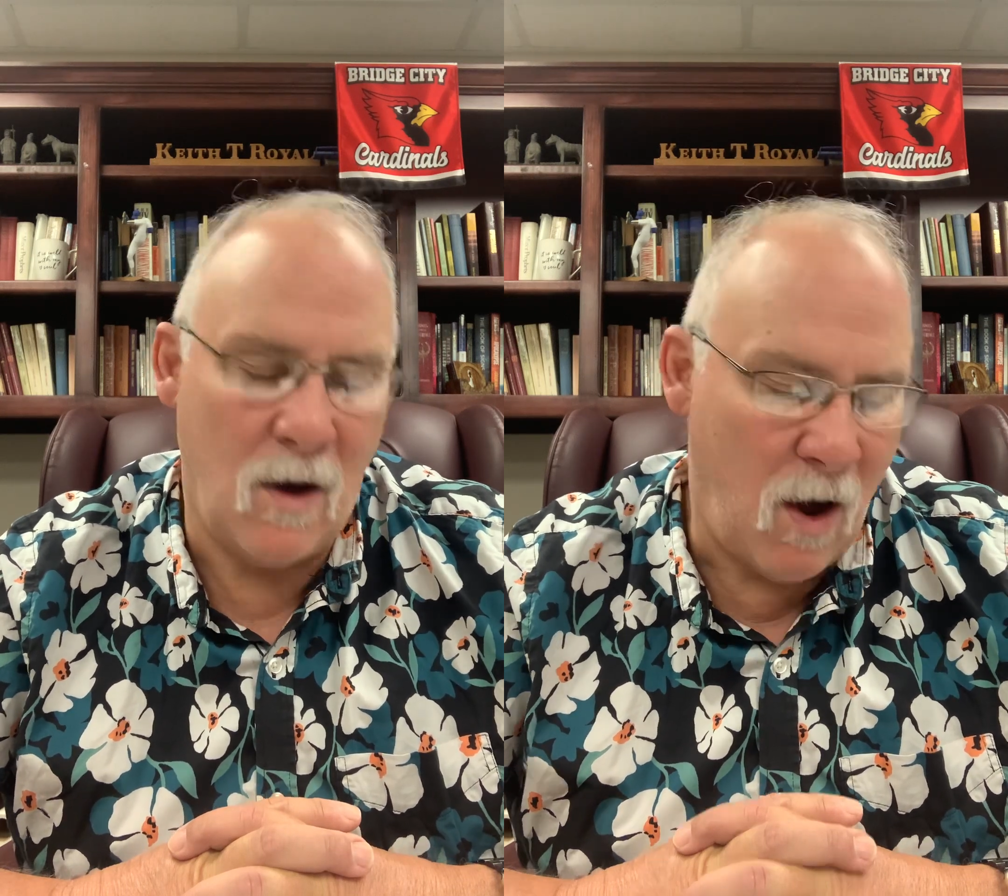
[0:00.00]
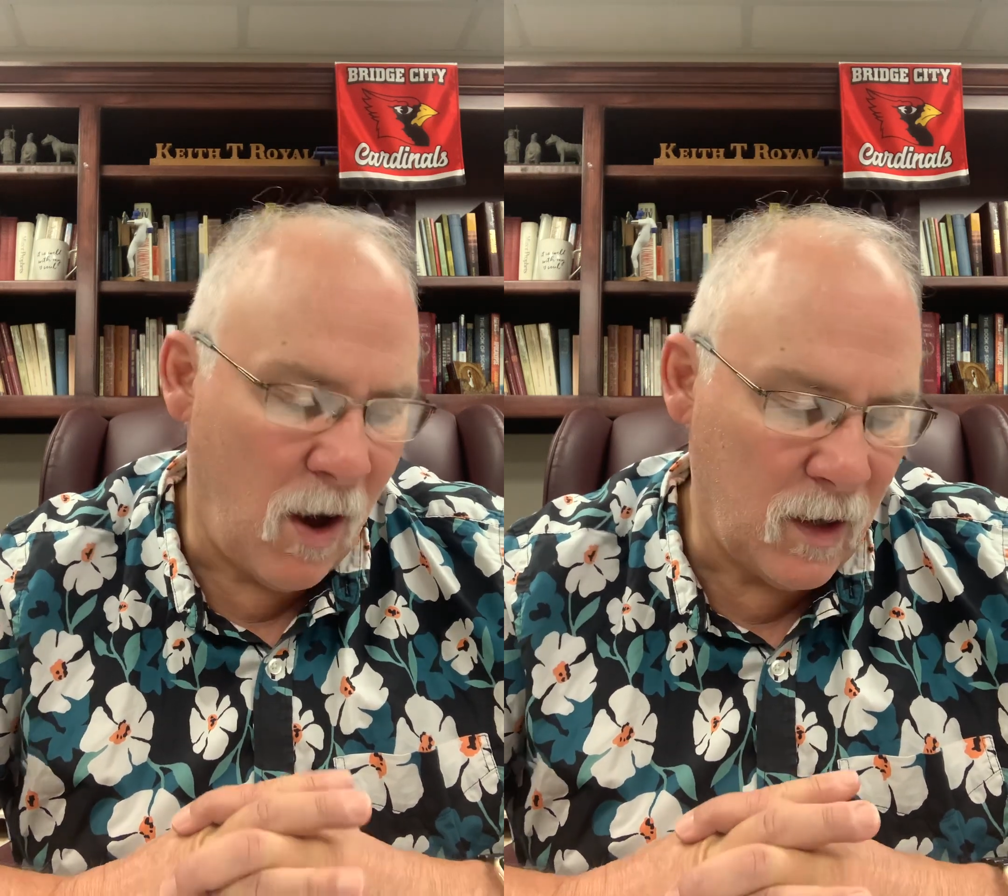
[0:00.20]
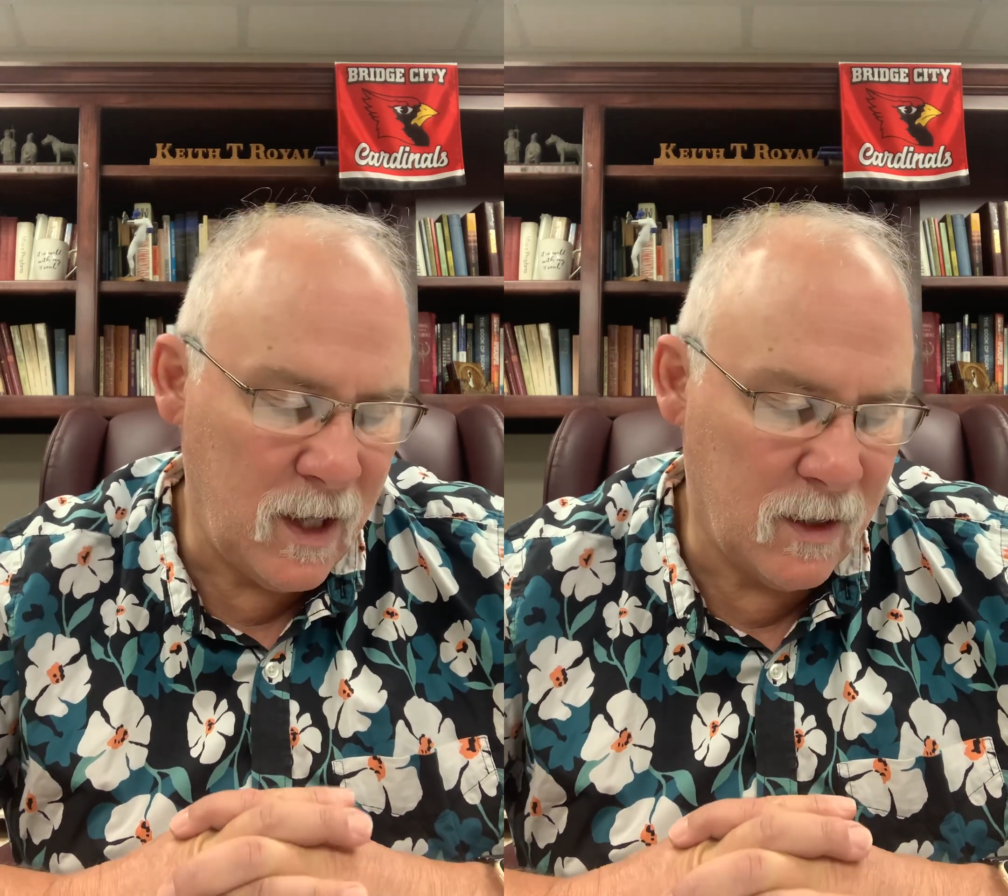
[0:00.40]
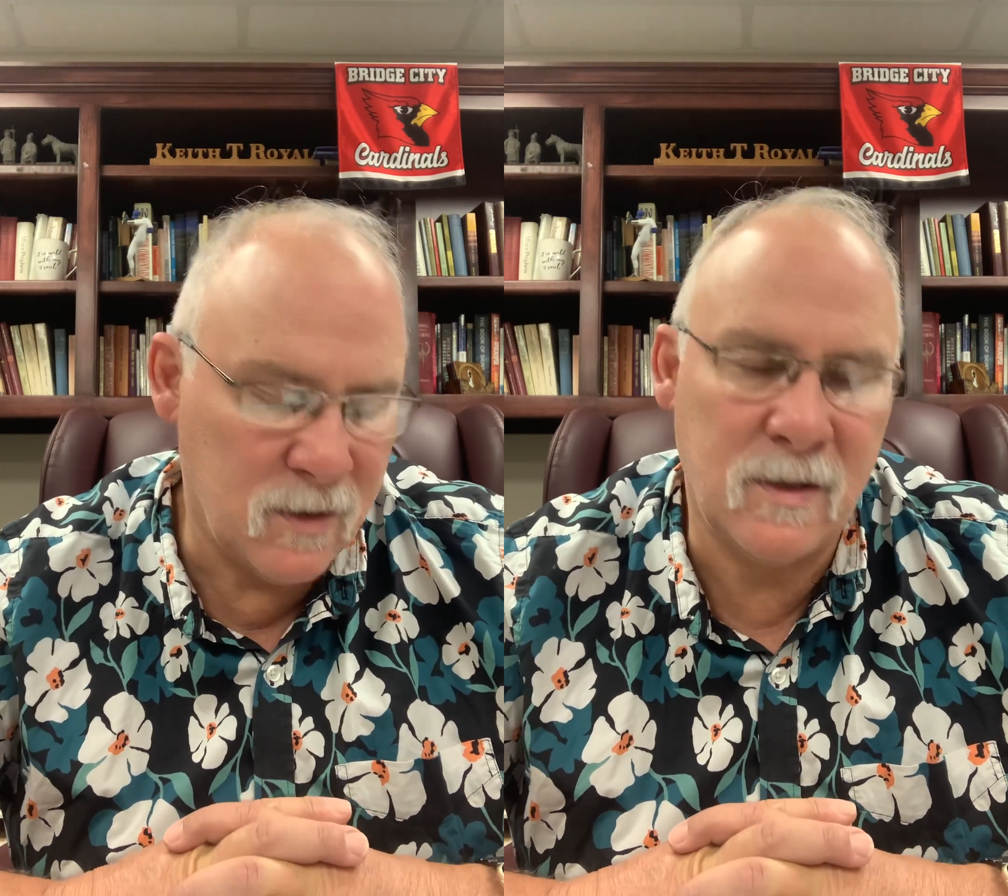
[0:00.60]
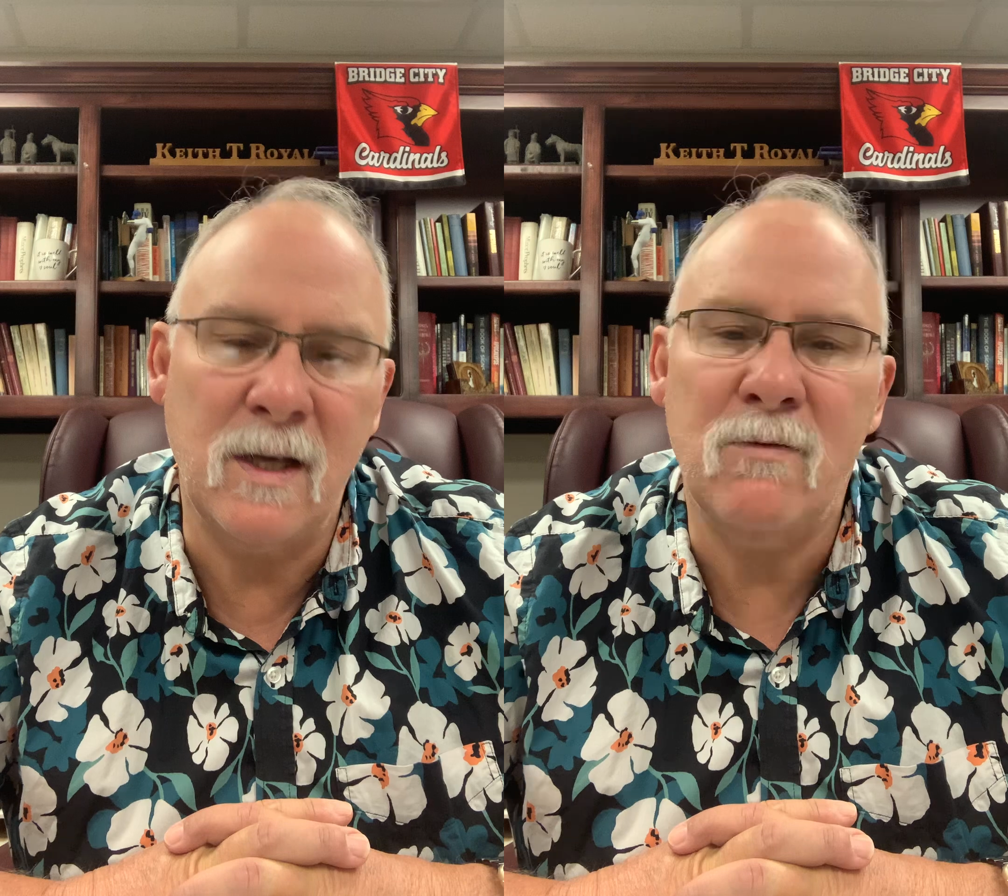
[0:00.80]
All he could
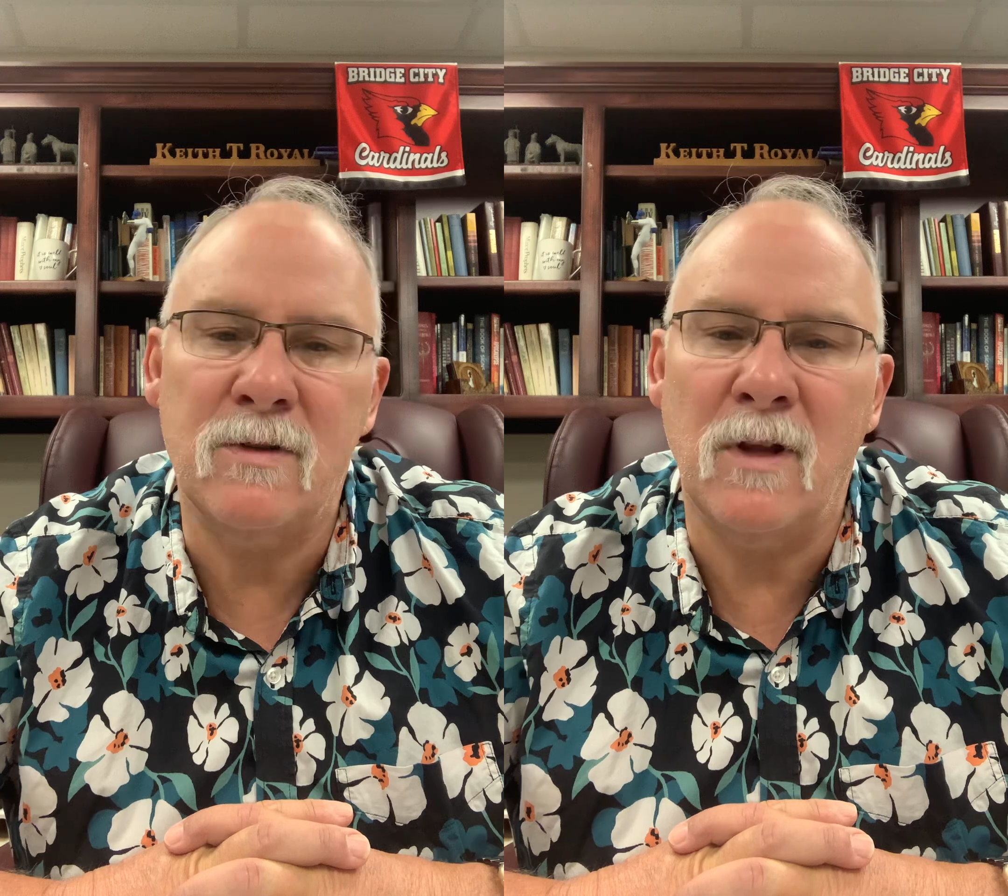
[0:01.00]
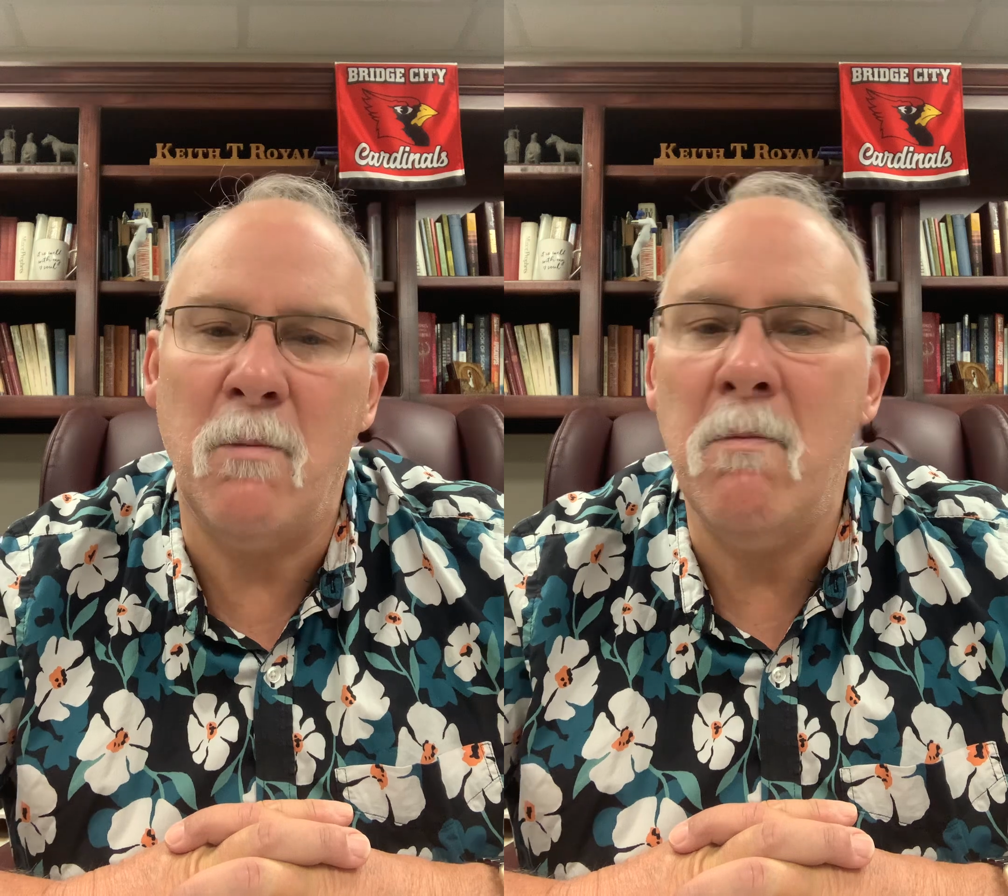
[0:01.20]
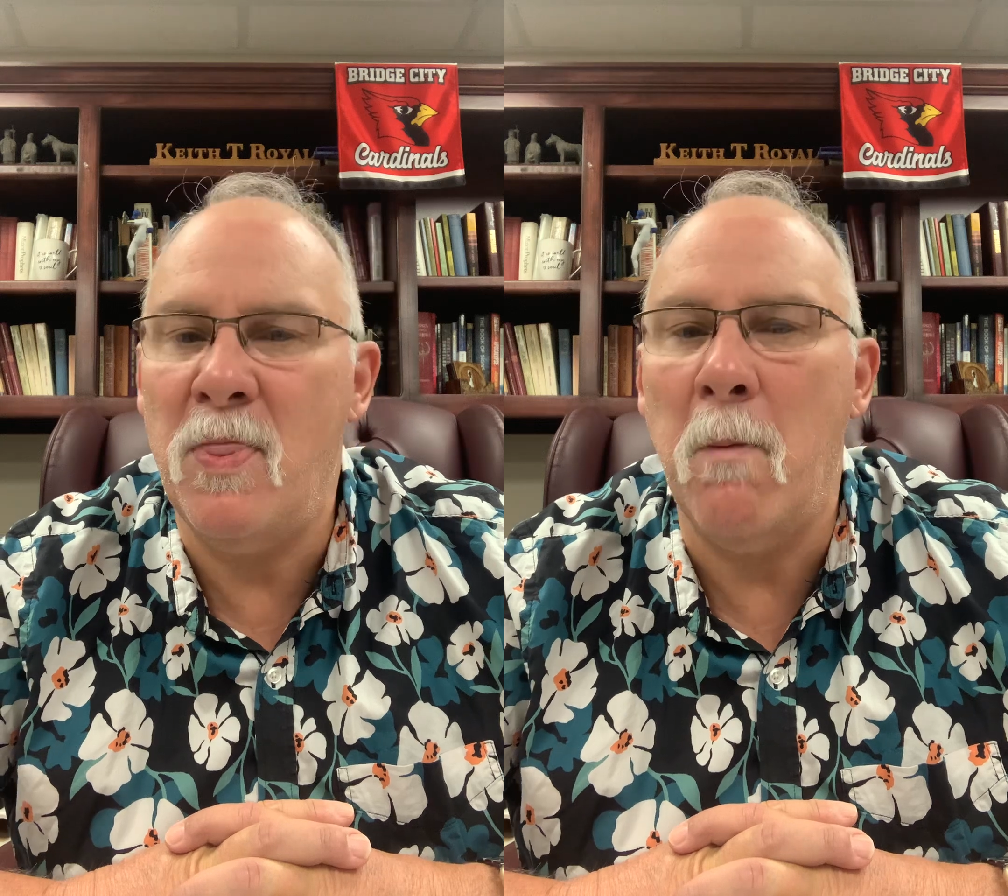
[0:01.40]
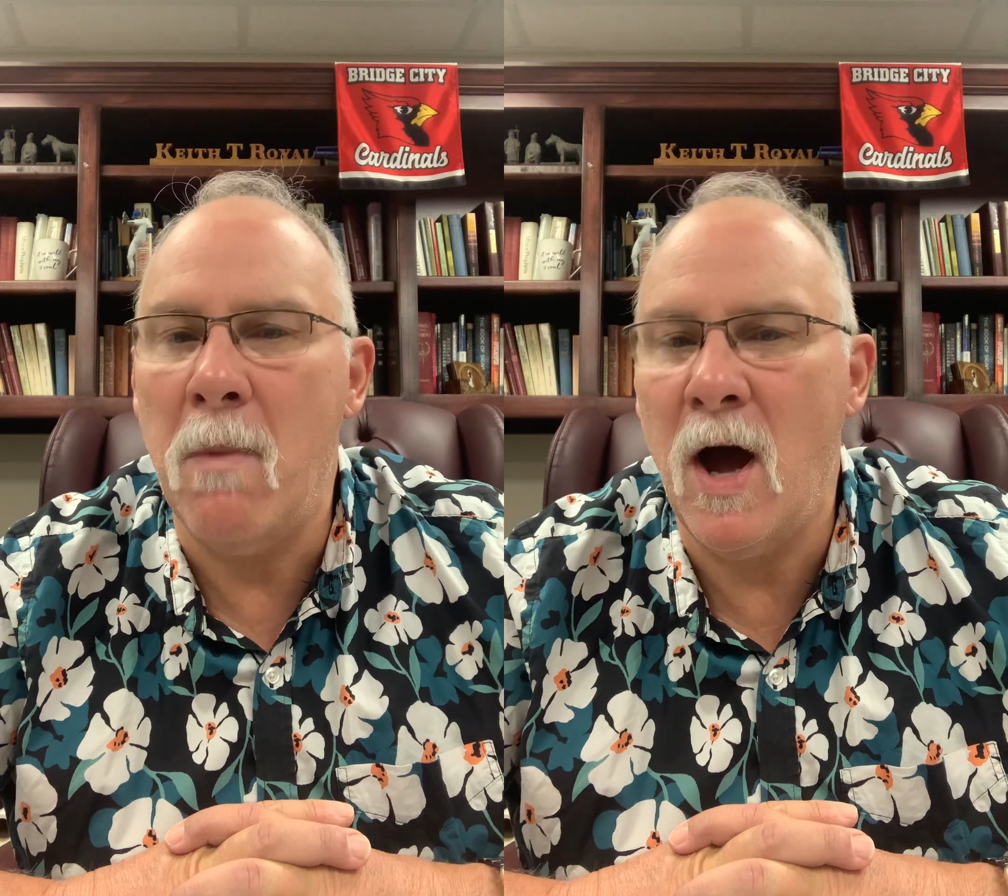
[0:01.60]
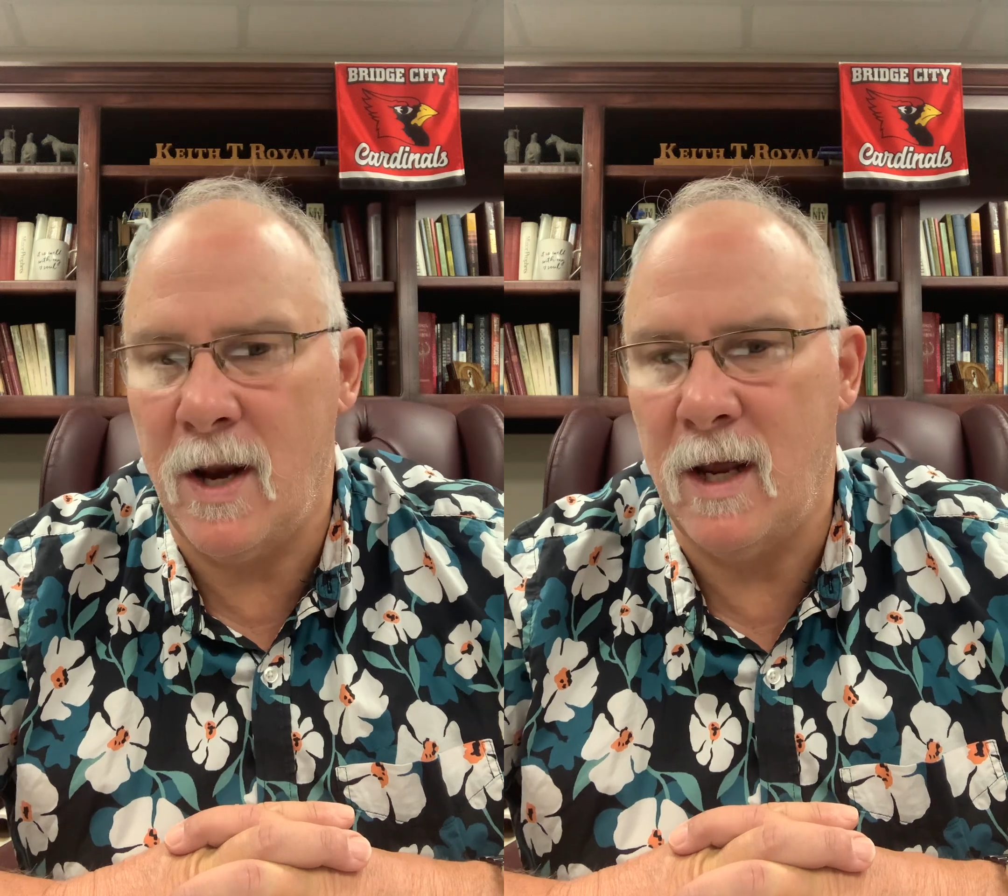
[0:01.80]
see was the
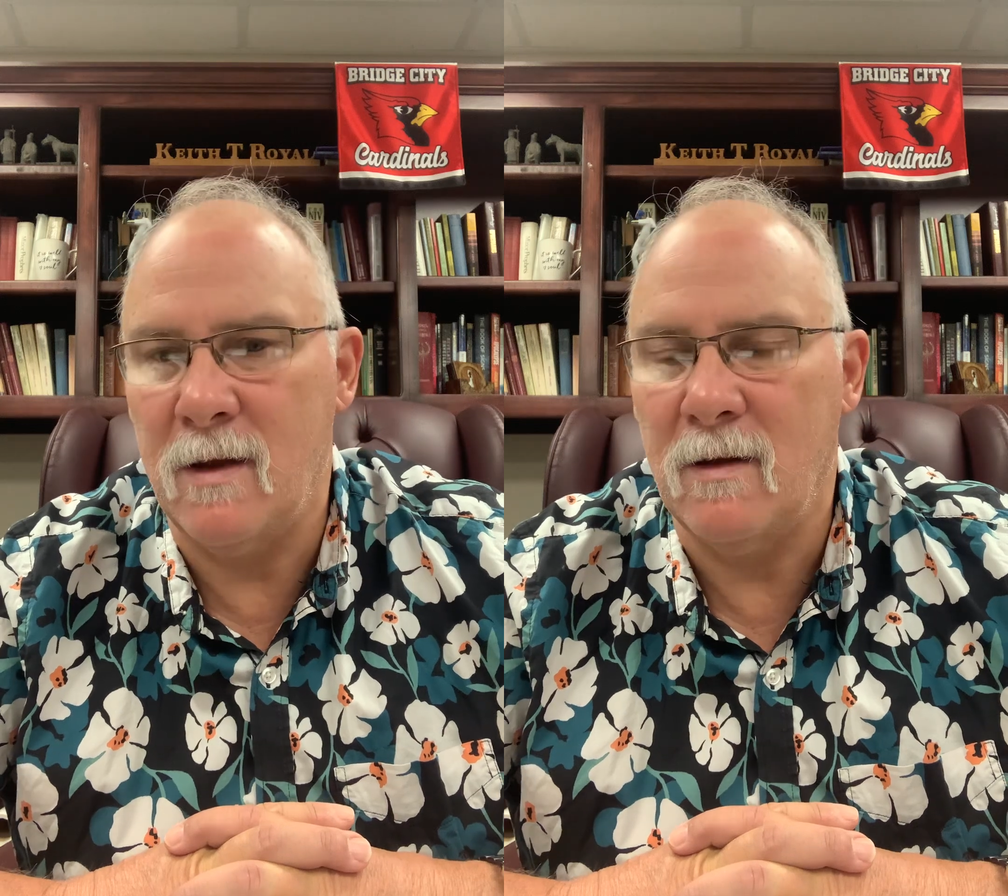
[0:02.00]
money.